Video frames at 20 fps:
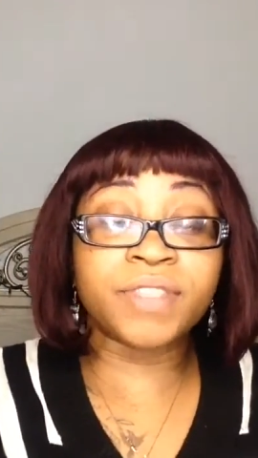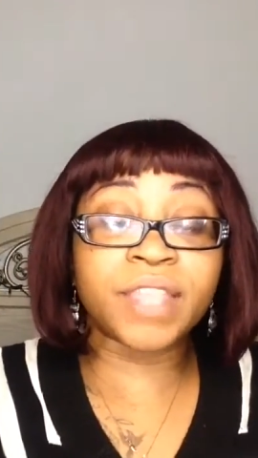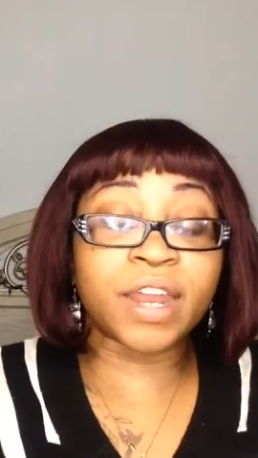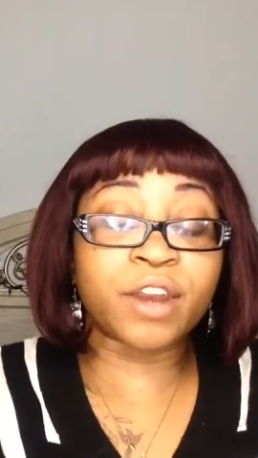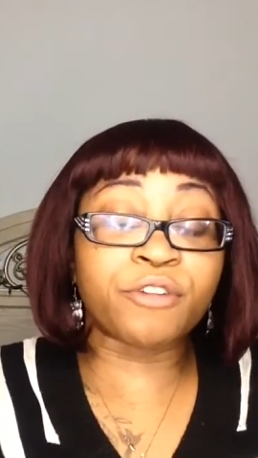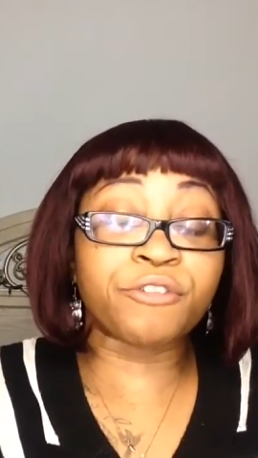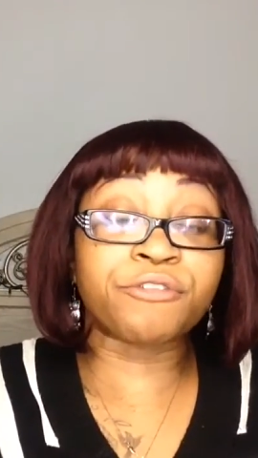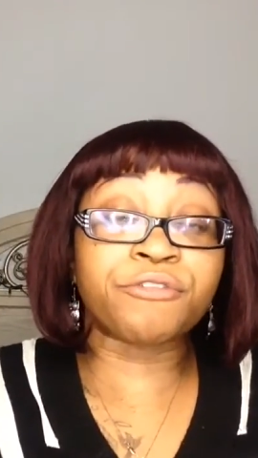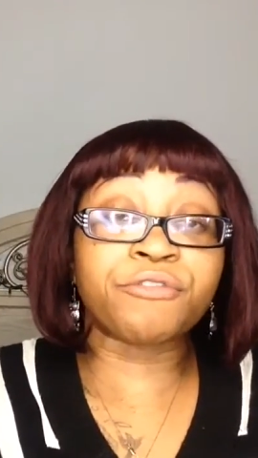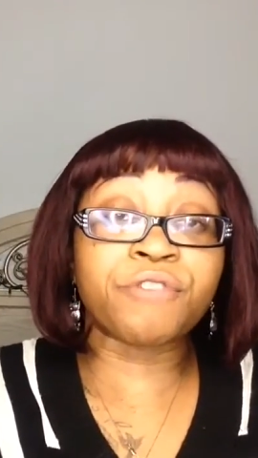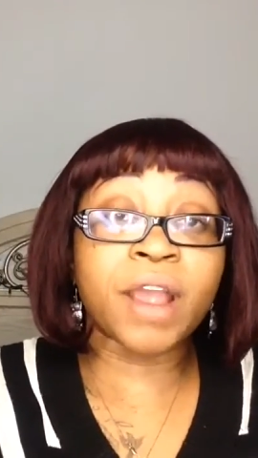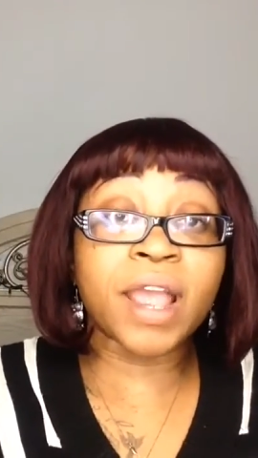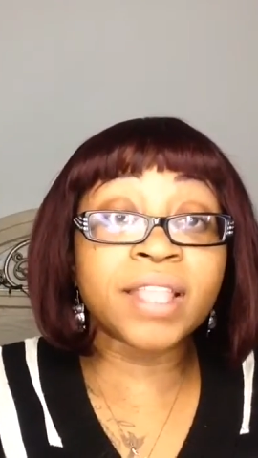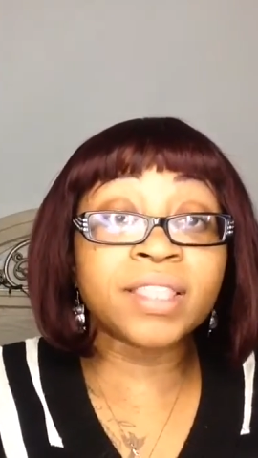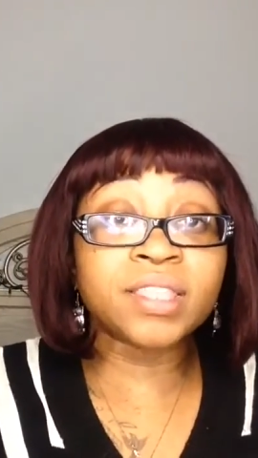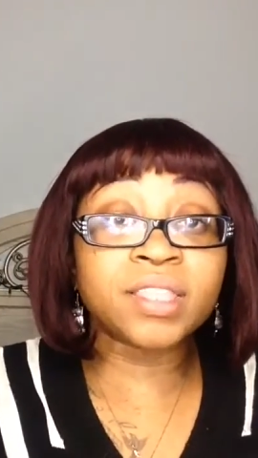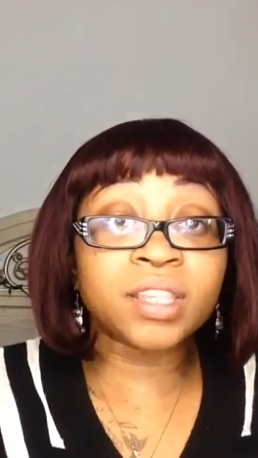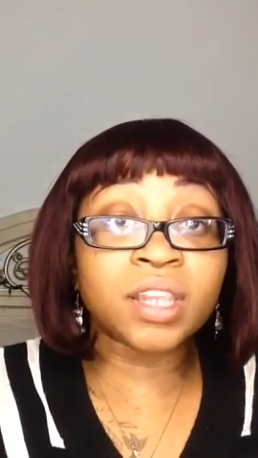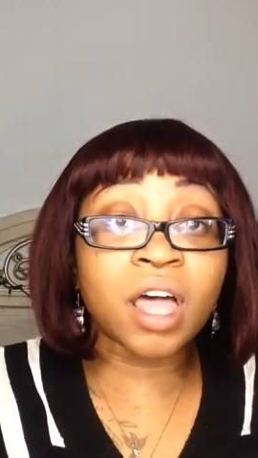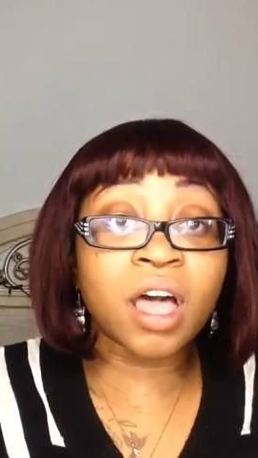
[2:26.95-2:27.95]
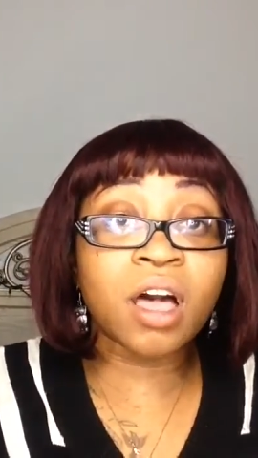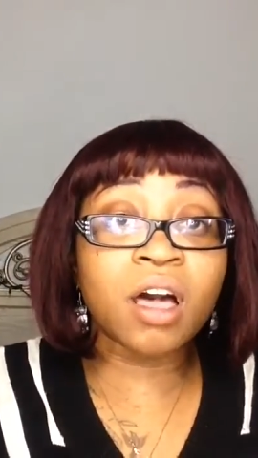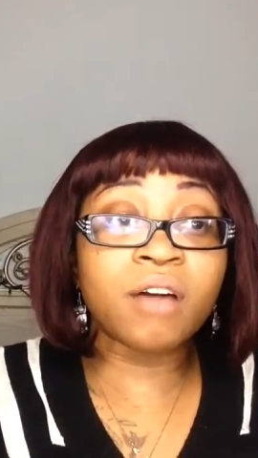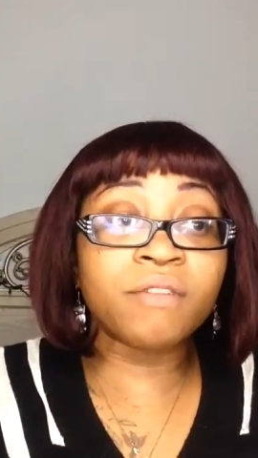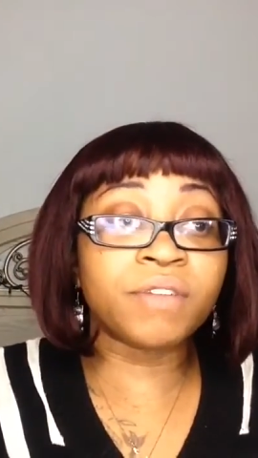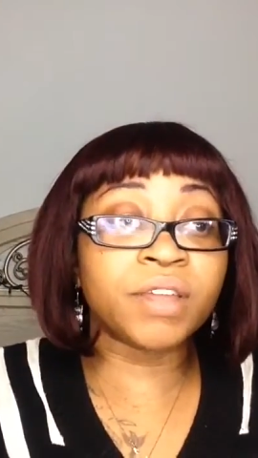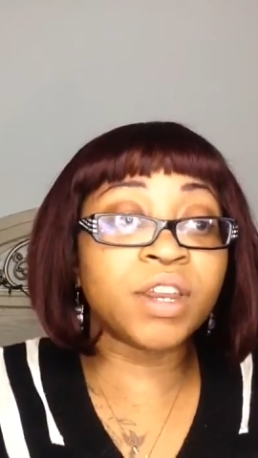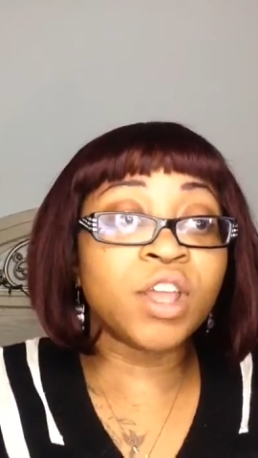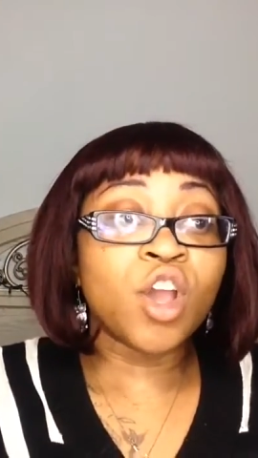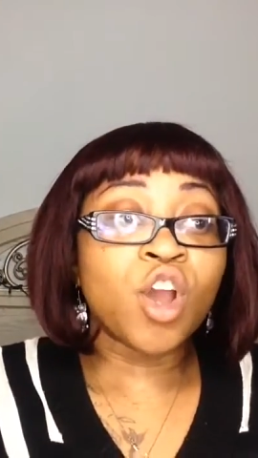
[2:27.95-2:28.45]
that her friends love,
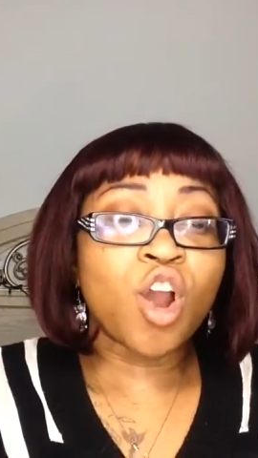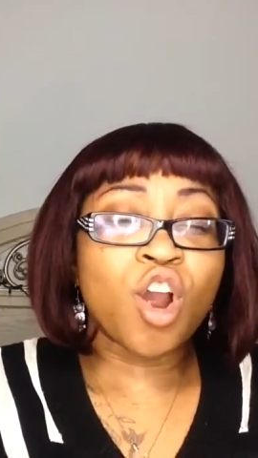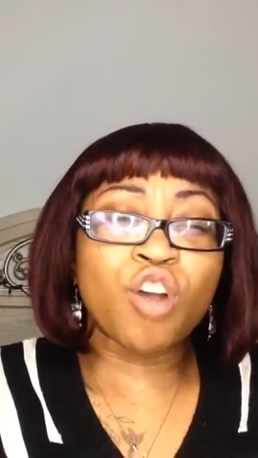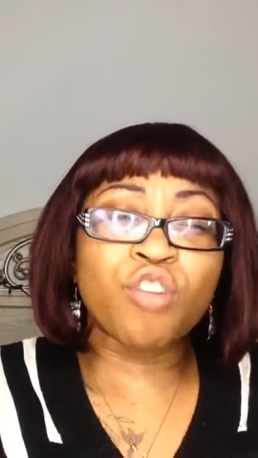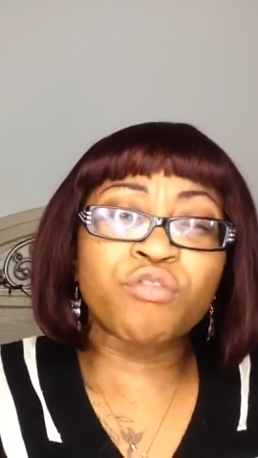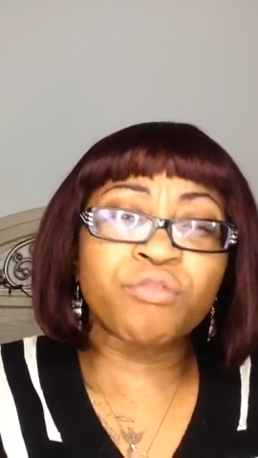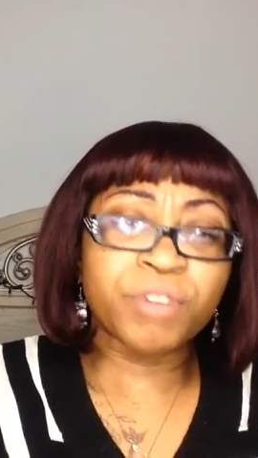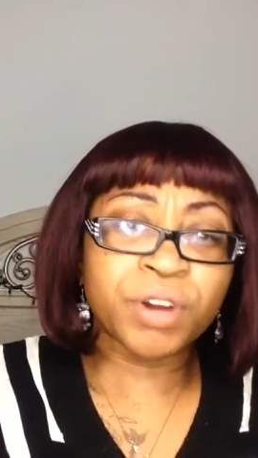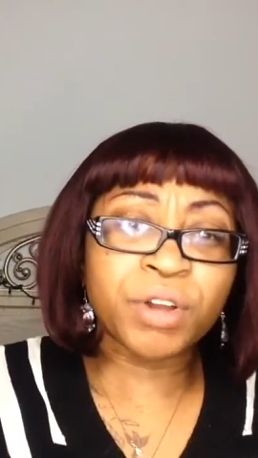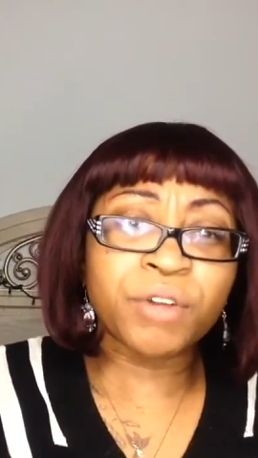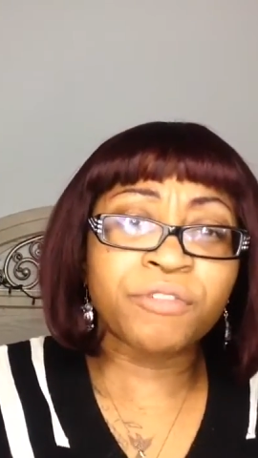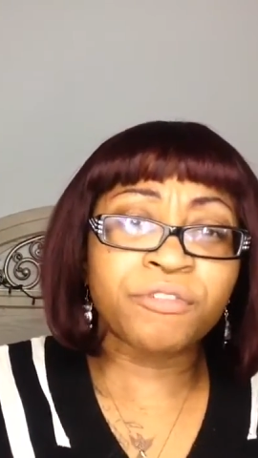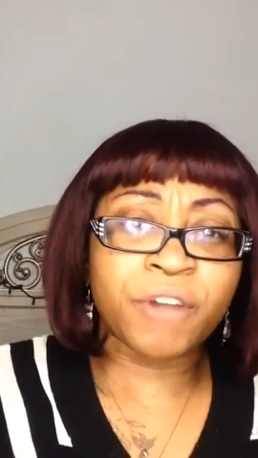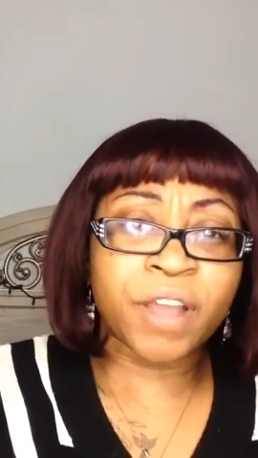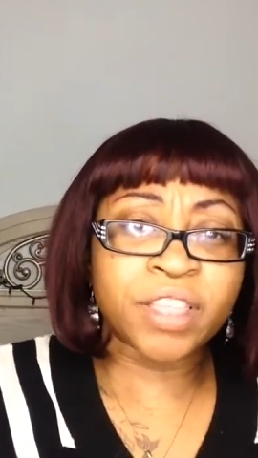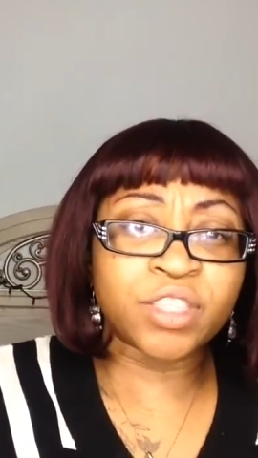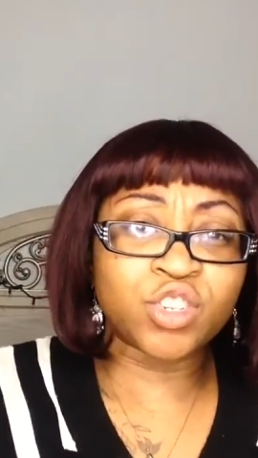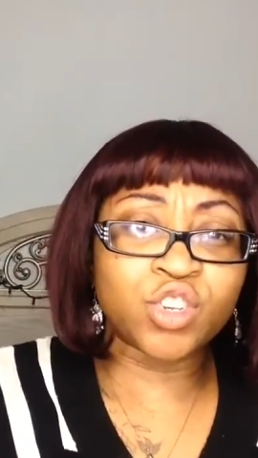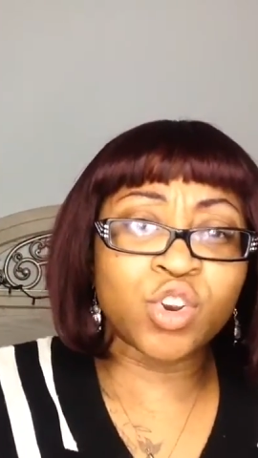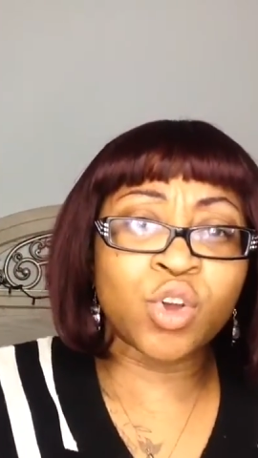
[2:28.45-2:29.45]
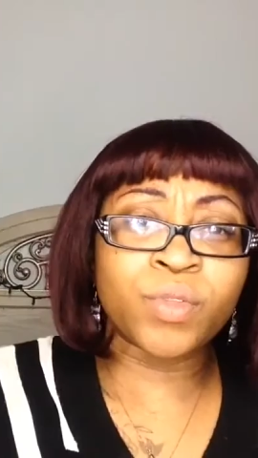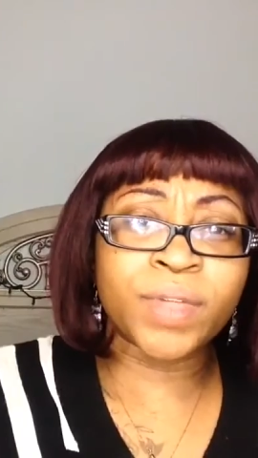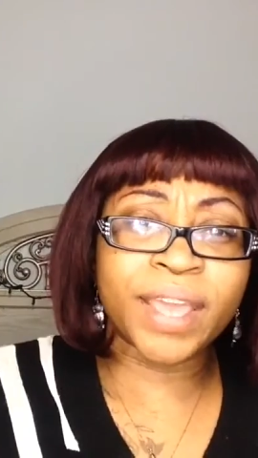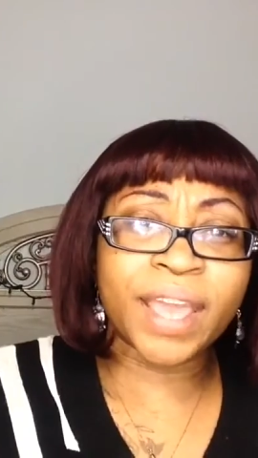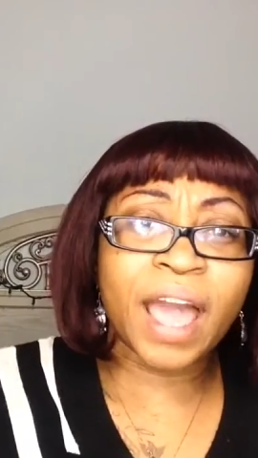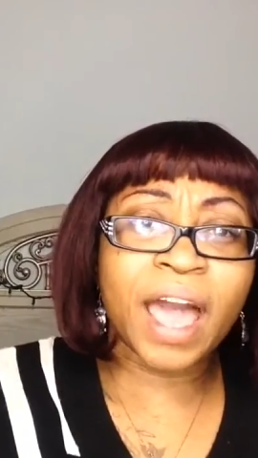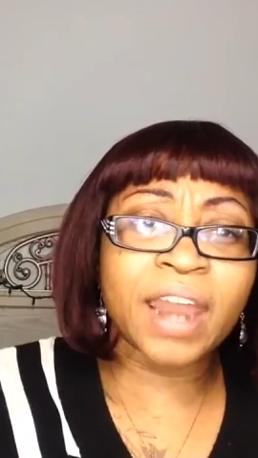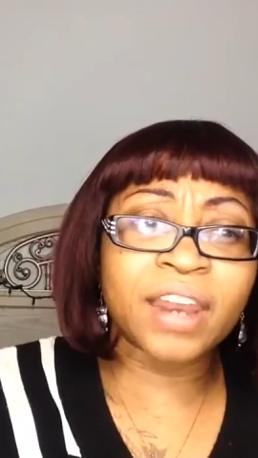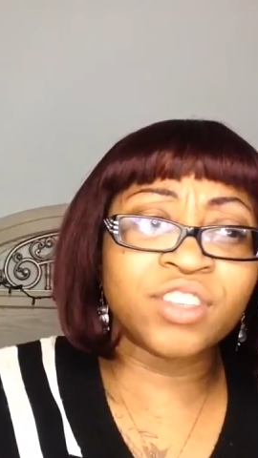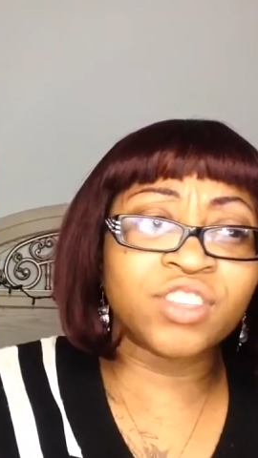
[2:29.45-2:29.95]
and her real friends, you know, they
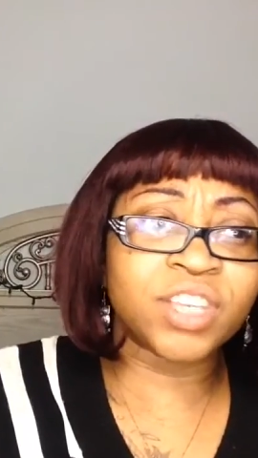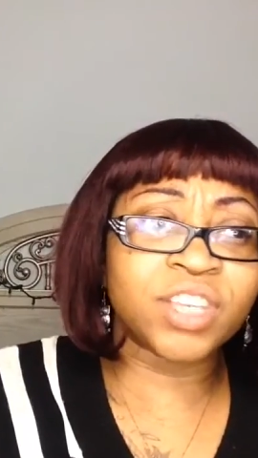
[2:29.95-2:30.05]
kind of